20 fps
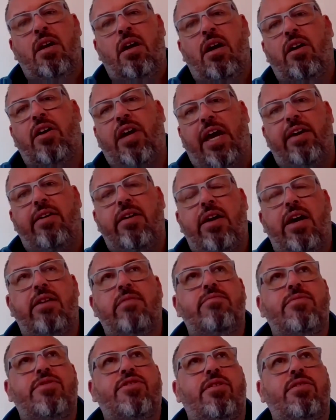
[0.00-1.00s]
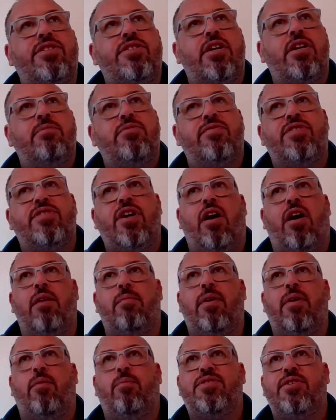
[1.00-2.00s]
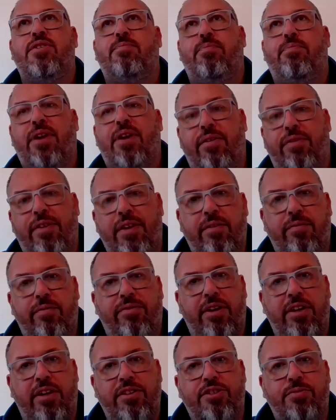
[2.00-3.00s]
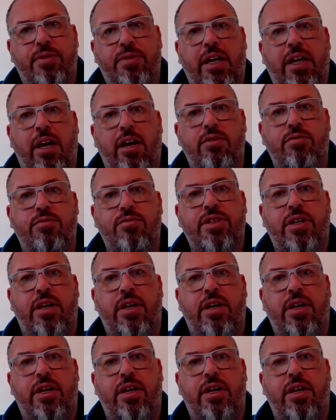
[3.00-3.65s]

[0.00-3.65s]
Okay, so in terms of time, obviously bringing things to a close,